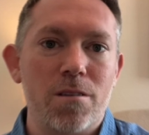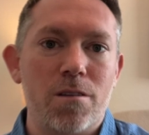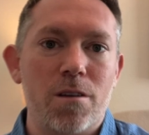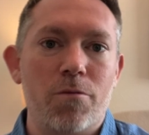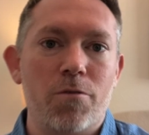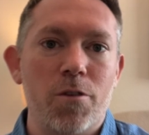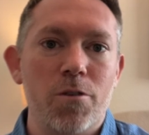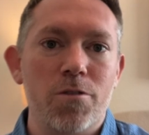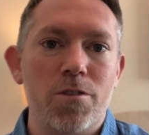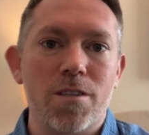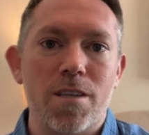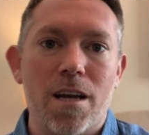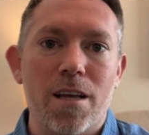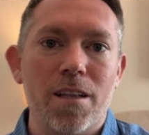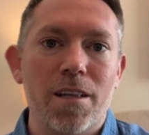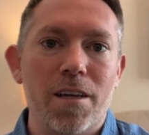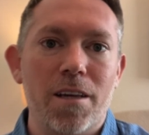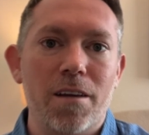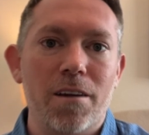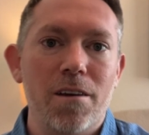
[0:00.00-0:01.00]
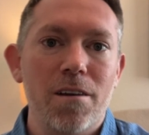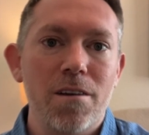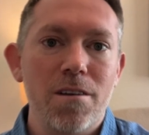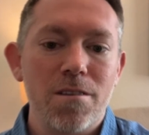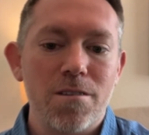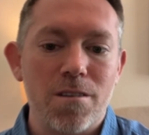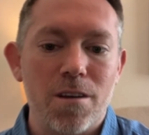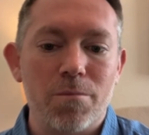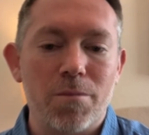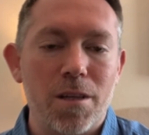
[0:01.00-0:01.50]
if you're selling
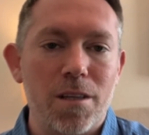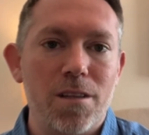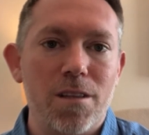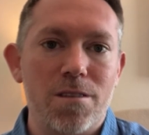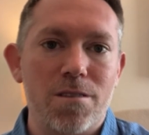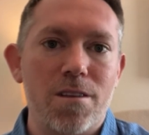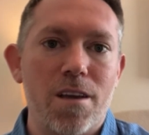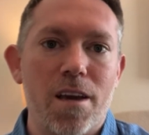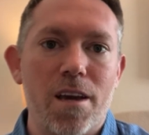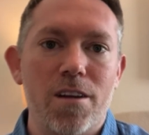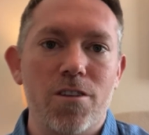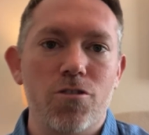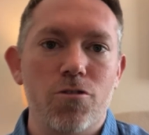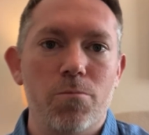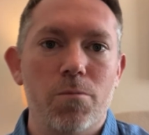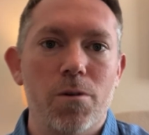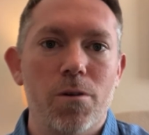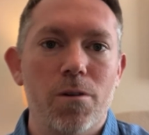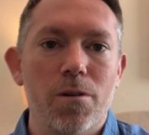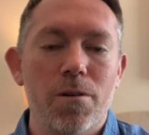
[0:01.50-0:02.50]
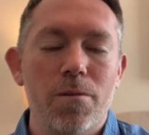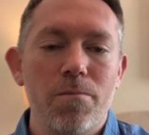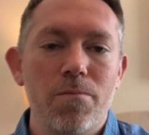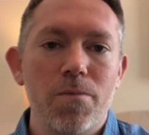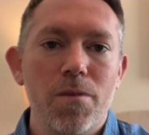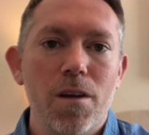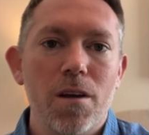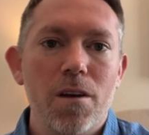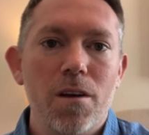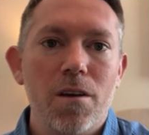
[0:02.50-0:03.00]
something that's tangible,
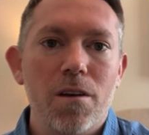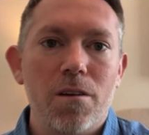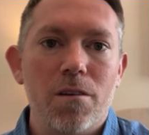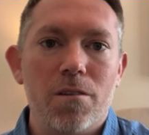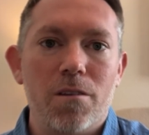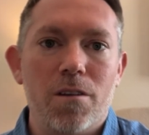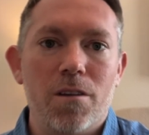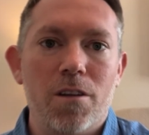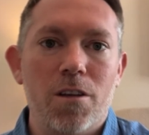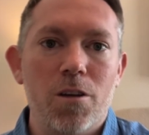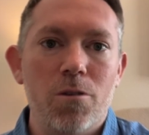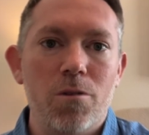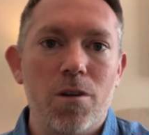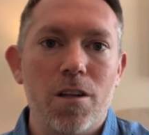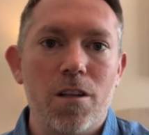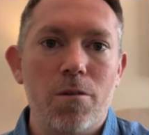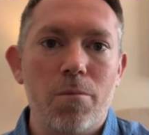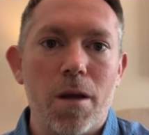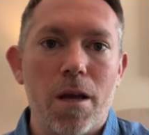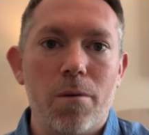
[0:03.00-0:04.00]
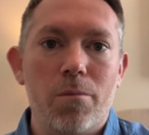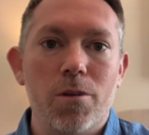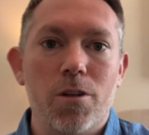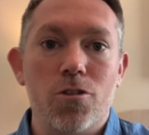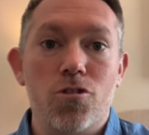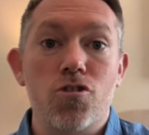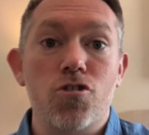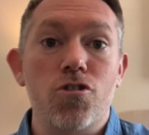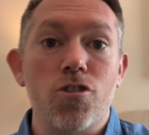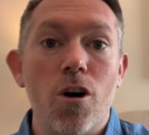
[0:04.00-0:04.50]
you need to be able to
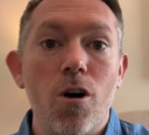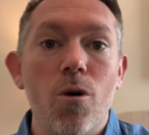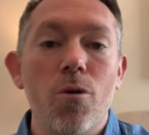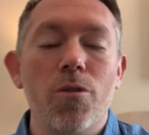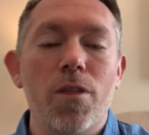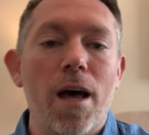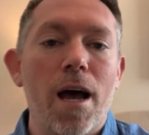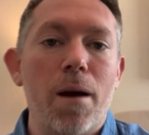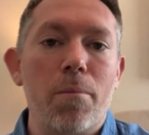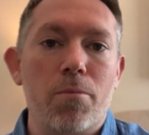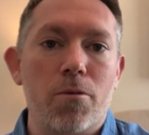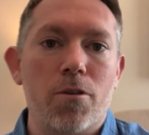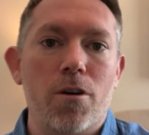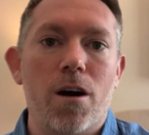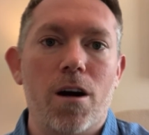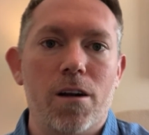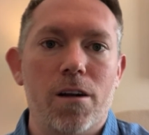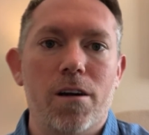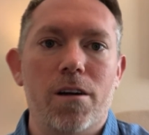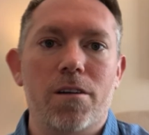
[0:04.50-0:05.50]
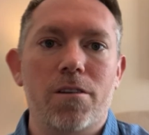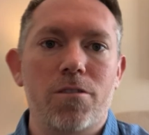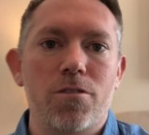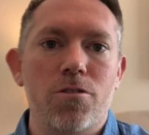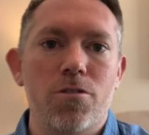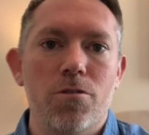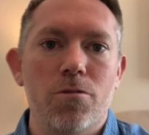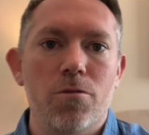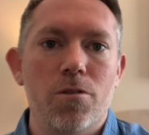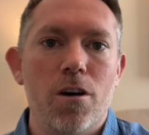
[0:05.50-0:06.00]
show that product
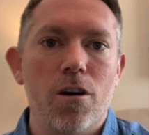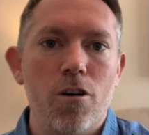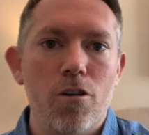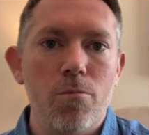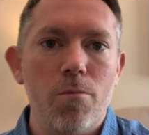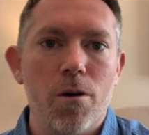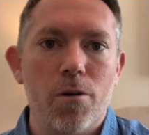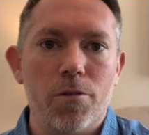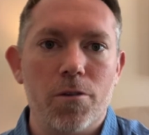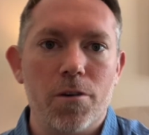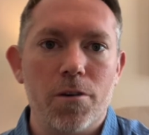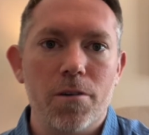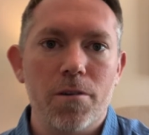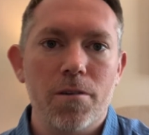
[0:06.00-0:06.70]
to the homeowner.